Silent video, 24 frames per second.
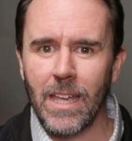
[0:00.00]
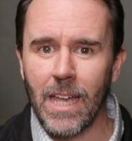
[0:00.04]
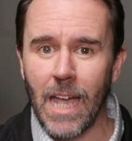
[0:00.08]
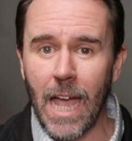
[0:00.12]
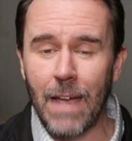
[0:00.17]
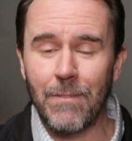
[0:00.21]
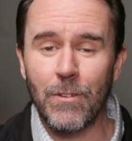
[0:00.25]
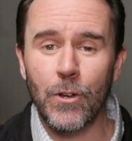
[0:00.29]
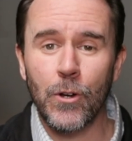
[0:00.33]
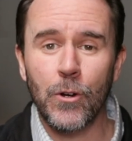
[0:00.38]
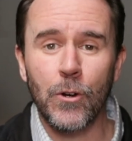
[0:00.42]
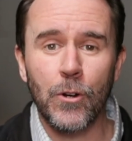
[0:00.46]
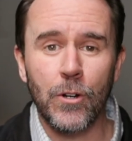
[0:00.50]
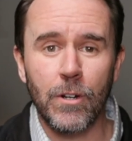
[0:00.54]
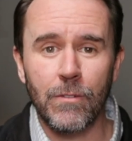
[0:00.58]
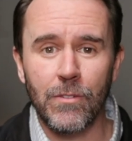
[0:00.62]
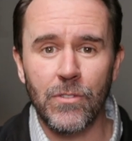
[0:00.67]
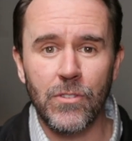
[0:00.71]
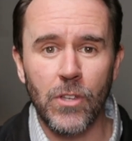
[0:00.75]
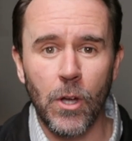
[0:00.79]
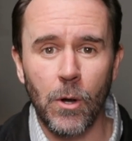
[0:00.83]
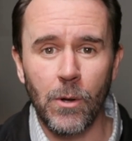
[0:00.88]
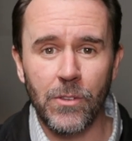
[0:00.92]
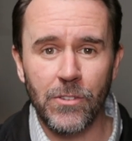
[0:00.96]
have you heard of
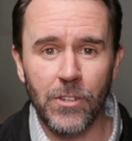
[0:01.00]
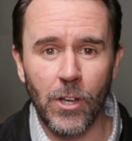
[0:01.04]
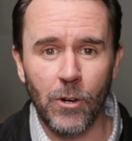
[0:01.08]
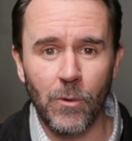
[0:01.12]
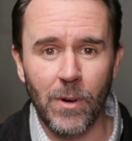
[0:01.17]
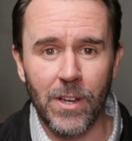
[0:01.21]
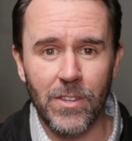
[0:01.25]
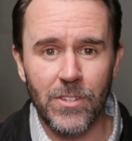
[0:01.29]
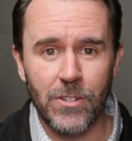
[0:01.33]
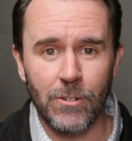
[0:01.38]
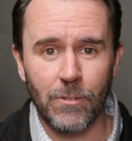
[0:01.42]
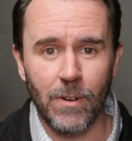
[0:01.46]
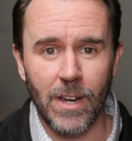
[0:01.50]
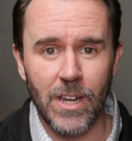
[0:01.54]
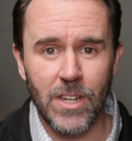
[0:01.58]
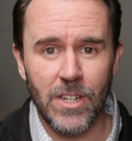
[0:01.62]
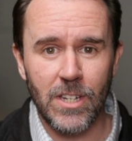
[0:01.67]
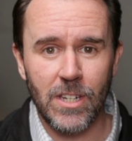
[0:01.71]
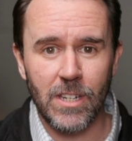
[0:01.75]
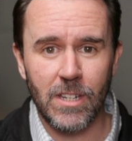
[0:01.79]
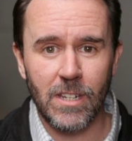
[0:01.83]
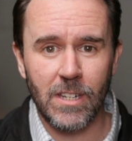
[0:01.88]
so and so restoration?